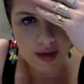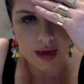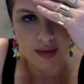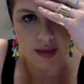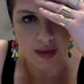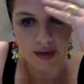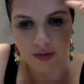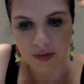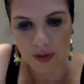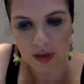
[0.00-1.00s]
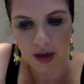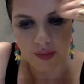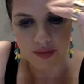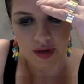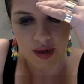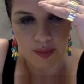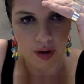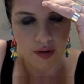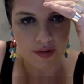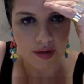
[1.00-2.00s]
I think it just becomes the
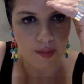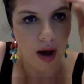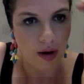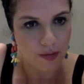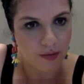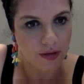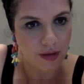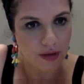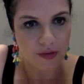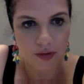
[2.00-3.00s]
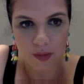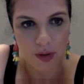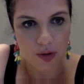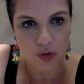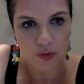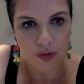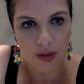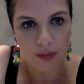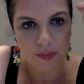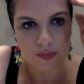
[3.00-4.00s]
hypocrisy is too much for
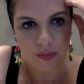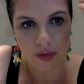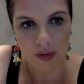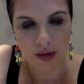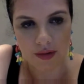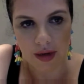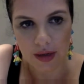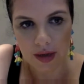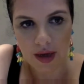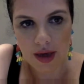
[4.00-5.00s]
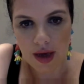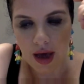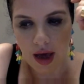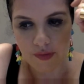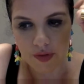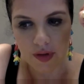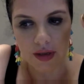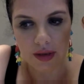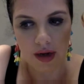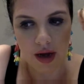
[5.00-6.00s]
them. It's like, I feel
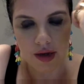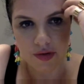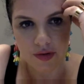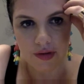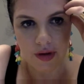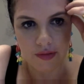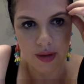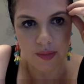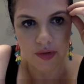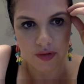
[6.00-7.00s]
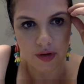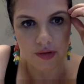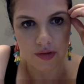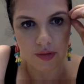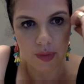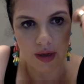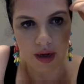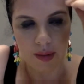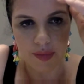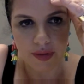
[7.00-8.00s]
like the conscience of them starts to wake
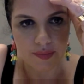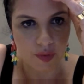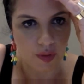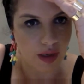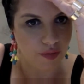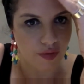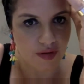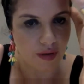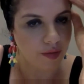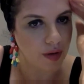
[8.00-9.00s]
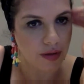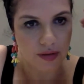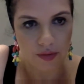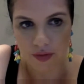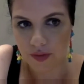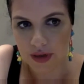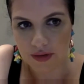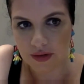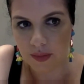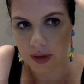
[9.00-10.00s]
up, okay, for several different
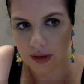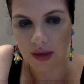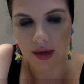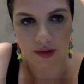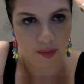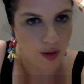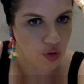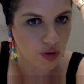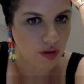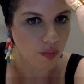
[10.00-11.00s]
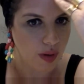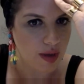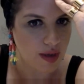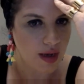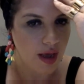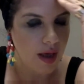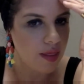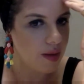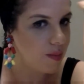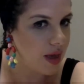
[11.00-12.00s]
reasons, but I think especially the women,
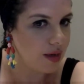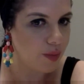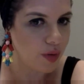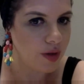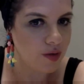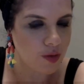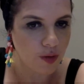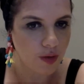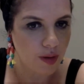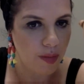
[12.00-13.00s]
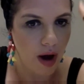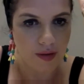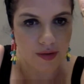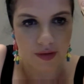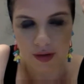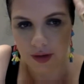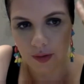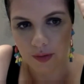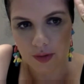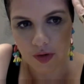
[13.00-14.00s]
the men are more used to the hypocrisy, you
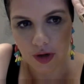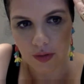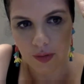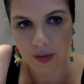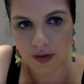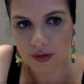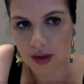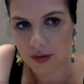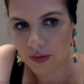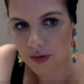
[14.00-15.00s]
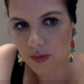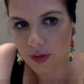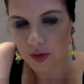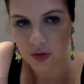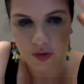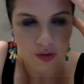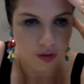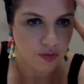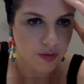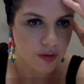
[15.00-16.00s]
know, in general, because a lot of these religious,
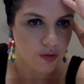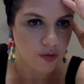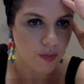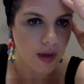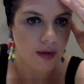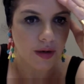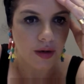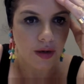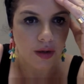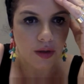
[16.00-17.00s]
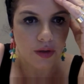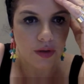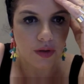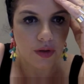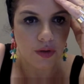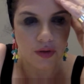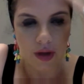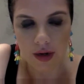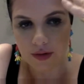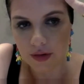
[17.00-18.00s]
ultra-religious men use
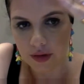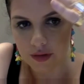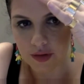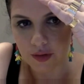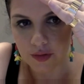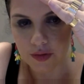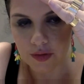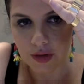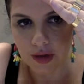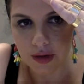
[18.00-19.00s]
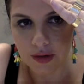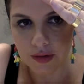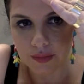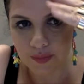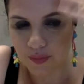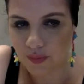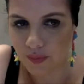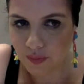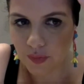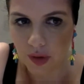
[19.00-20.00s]
that as an excuse to, like,
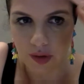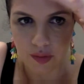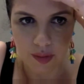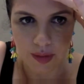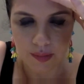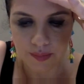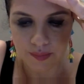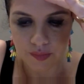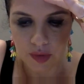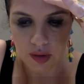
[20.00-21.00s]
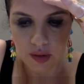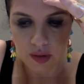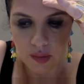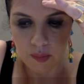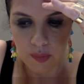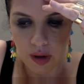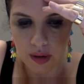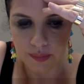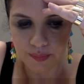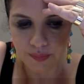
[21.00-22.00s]
you know what I mean. But